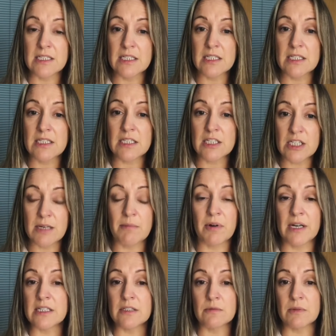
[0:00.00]
digitally
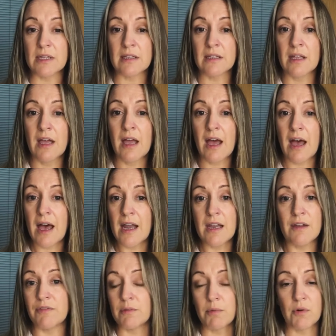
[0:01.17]
printed with any
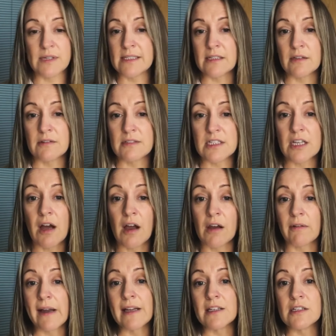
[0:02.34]
of the Porcelain tile
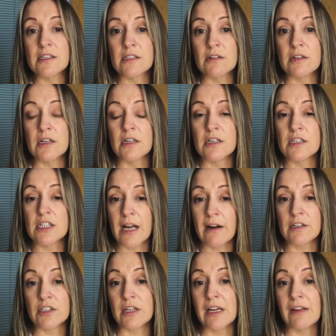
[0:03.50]
range, so your shower
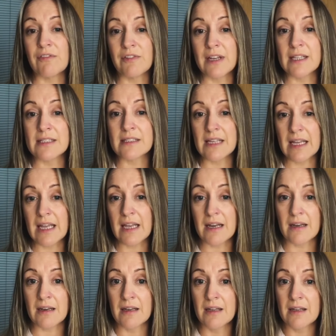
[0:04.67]
tray fits
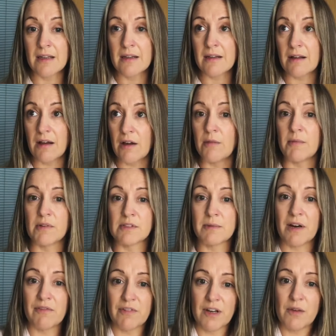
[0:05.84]
in almost
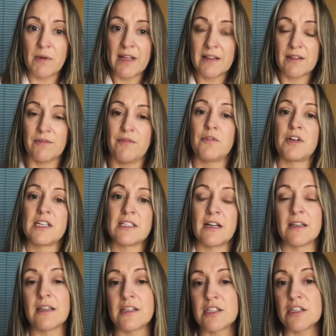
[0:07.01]
perfectly with the floor tile
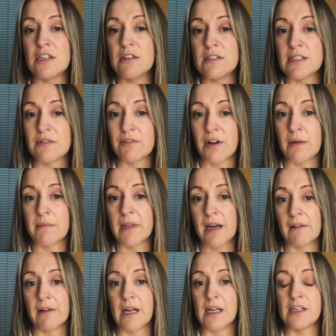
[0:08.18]
that you're using from their
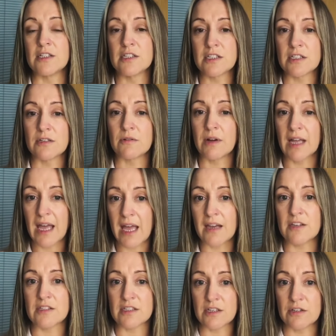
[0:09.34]
range. So again,
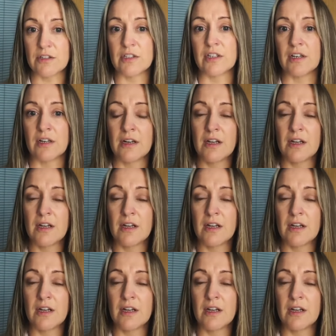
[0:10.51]
just another